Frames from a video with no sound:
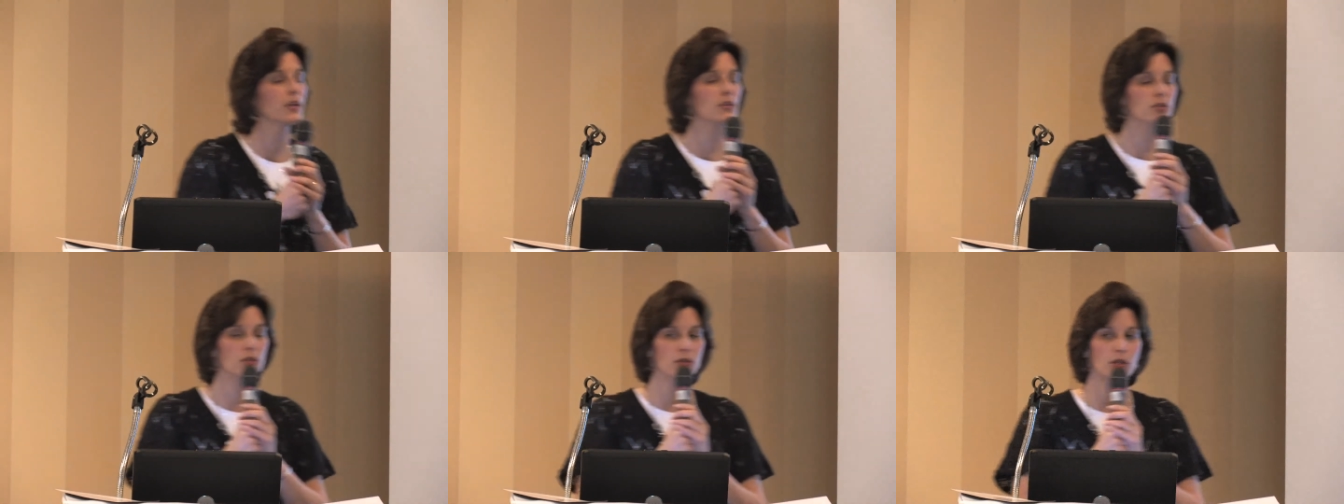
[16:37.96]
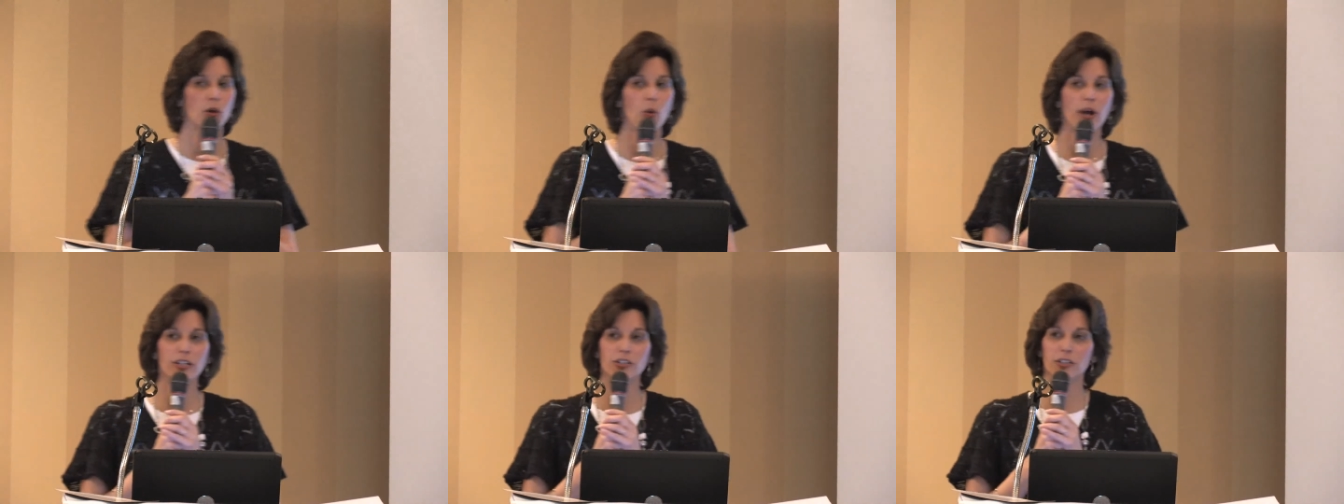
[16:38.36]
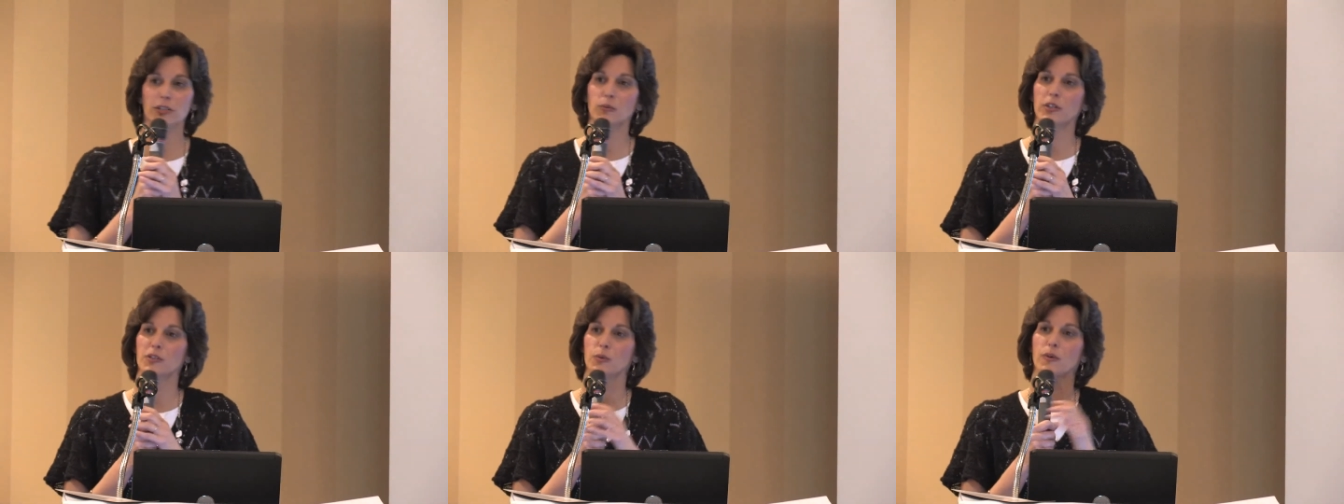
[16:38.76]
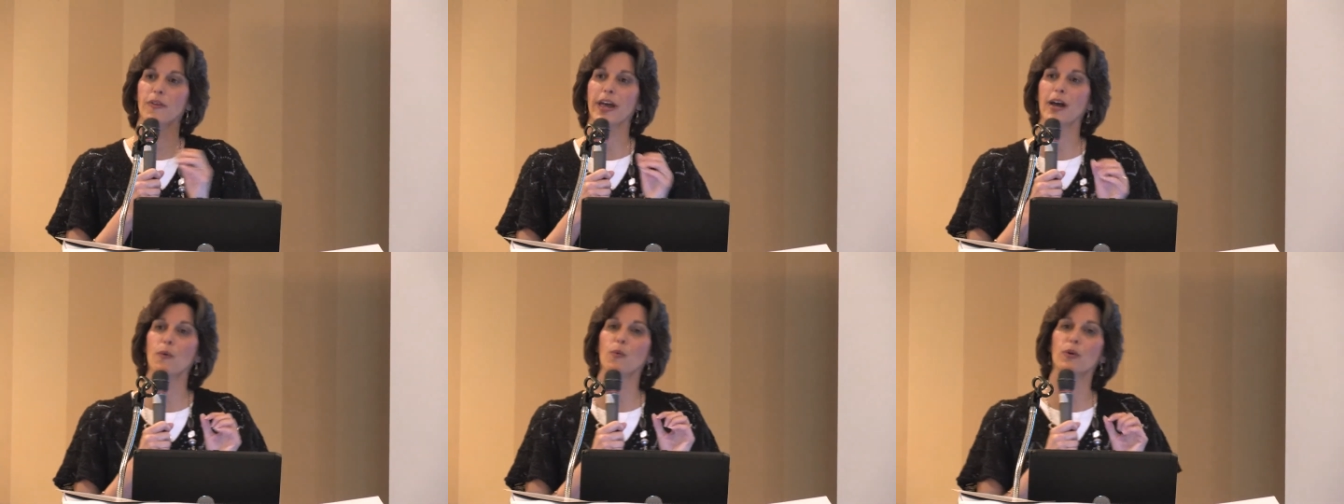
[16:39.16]
So the question was, will
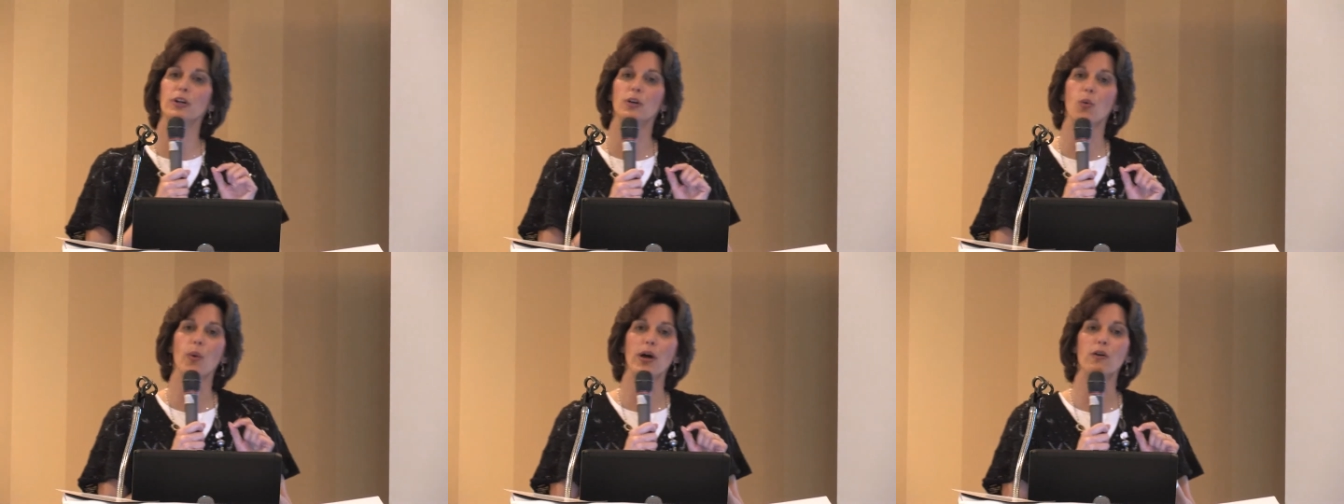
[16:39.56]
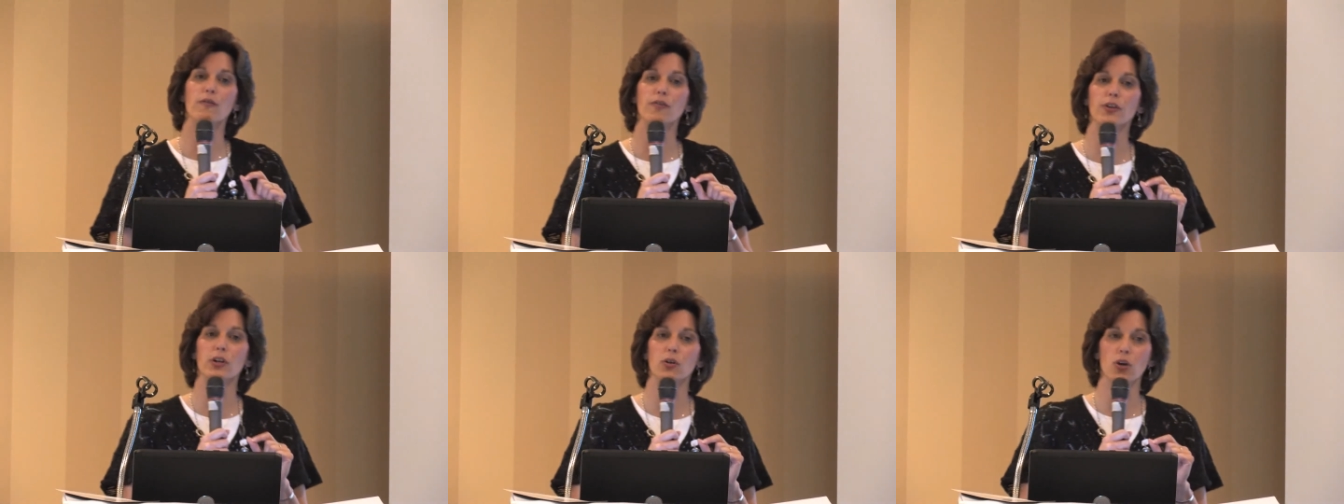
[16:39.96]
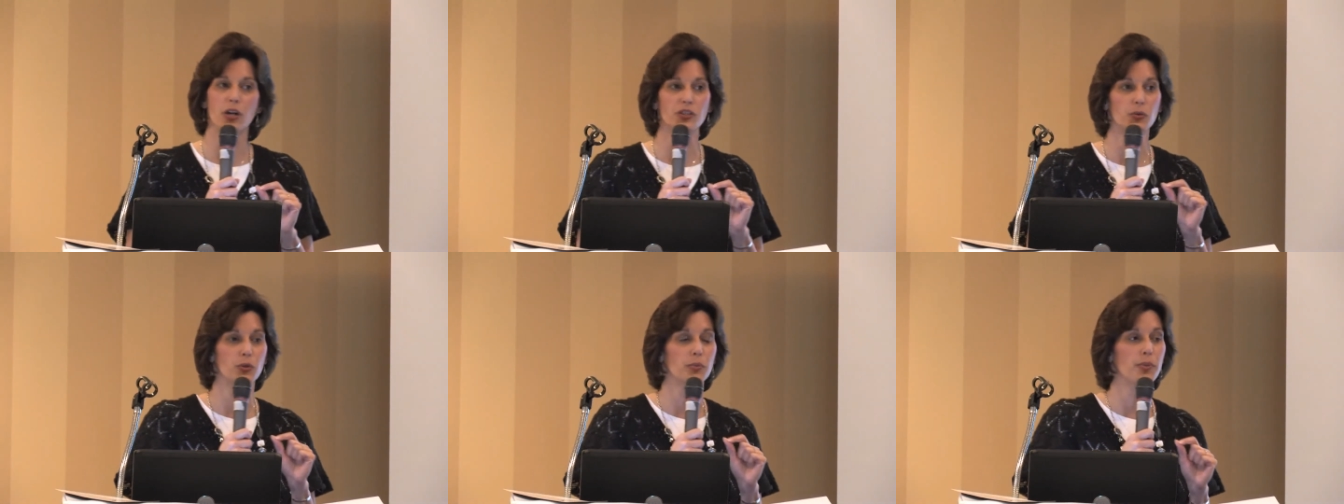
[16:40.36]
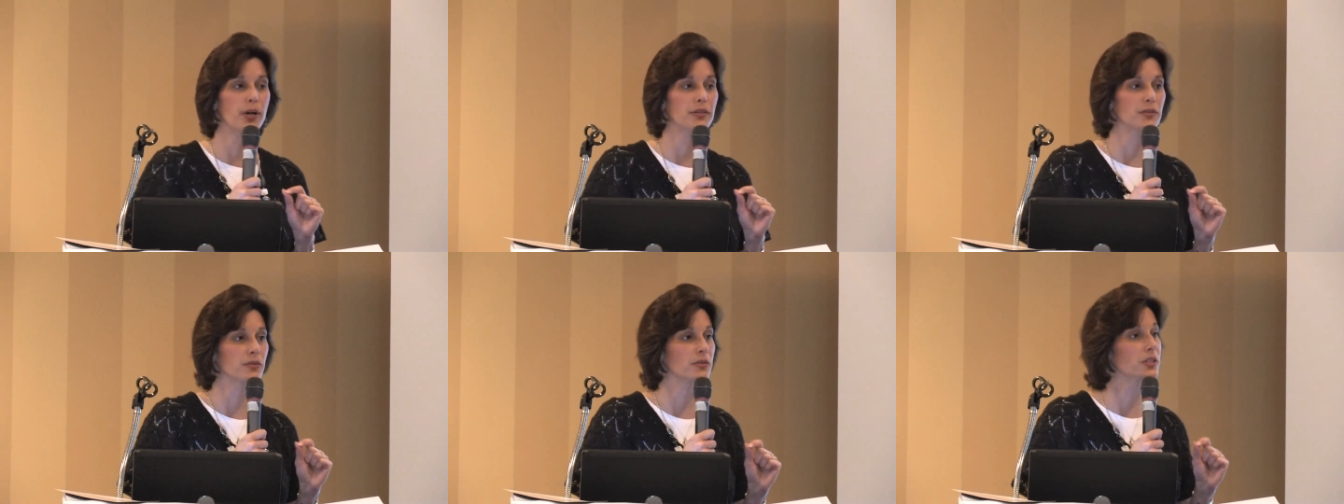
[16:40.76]
that work well for crossword
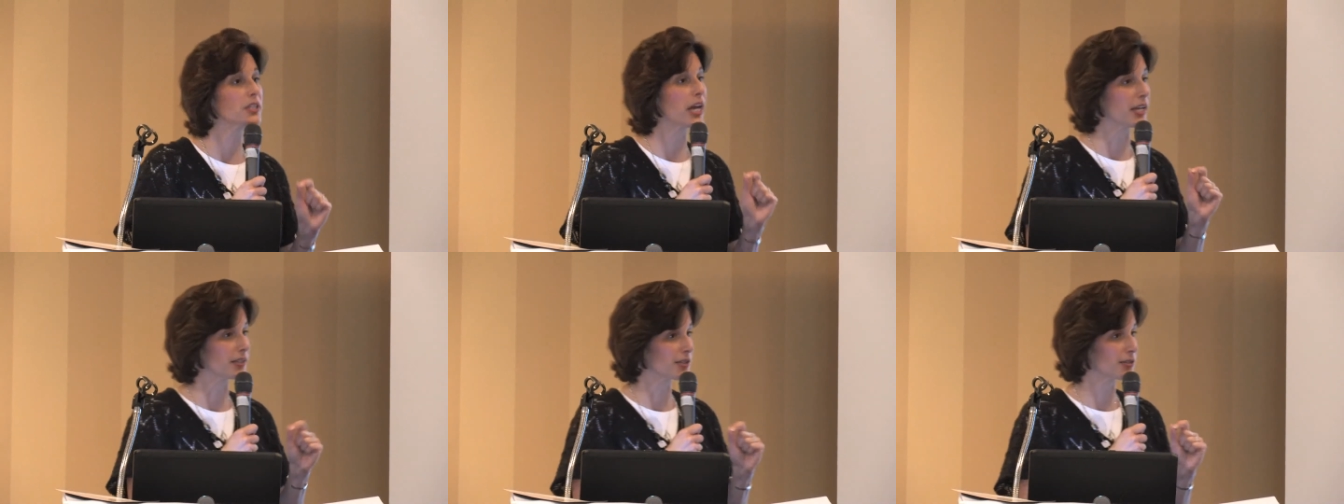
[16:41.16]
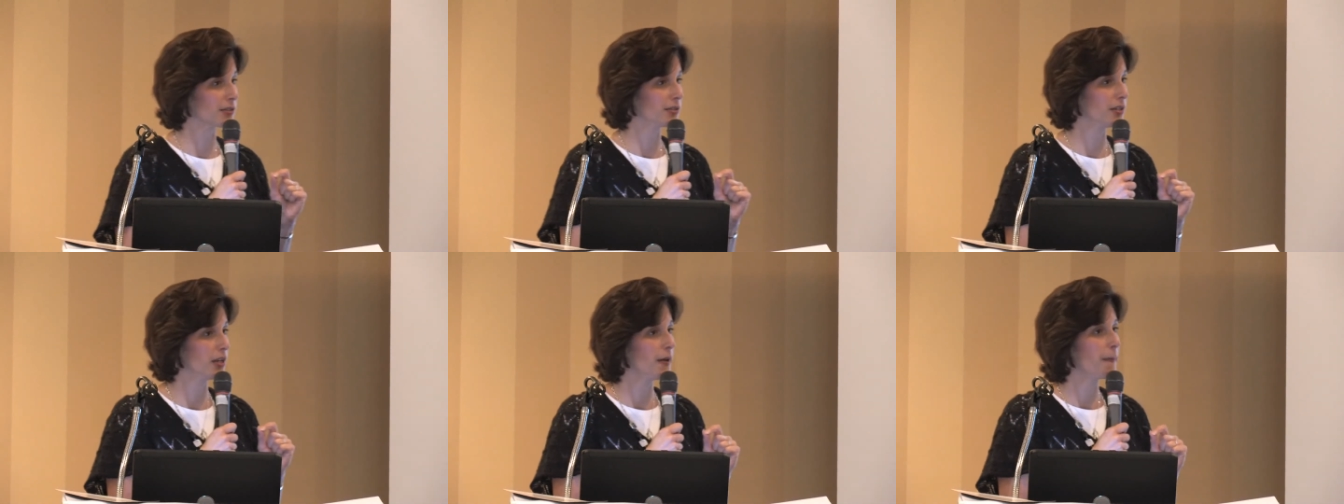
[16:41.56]
puzzles? Yes.